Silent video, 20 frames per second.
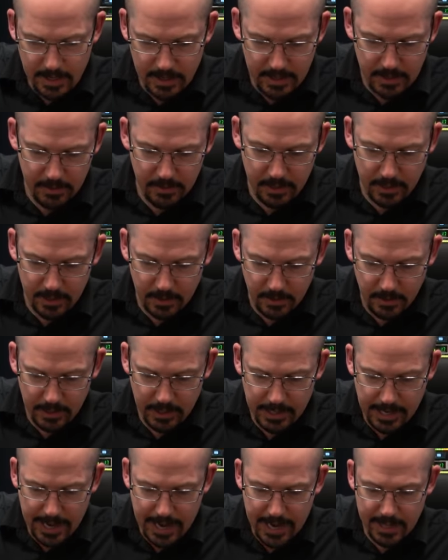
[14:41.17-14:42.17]
you can
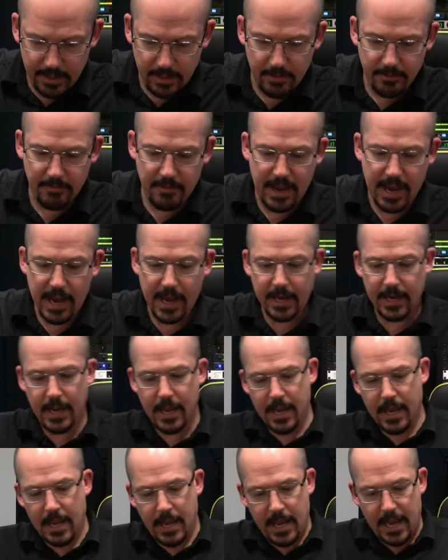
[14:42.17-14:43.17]
look at the fan
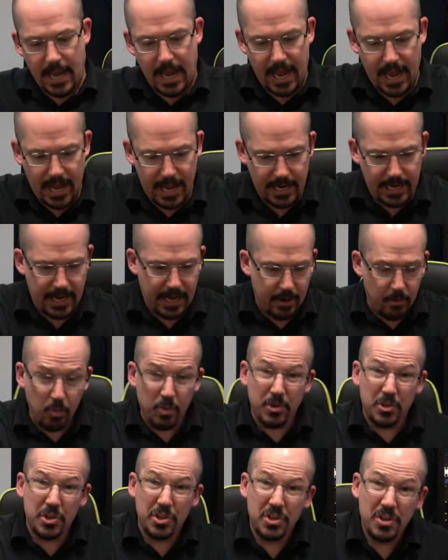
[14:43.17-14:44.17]
and it
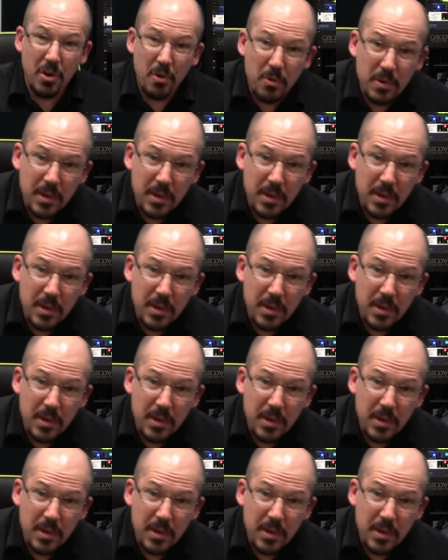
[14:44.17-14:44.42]
will show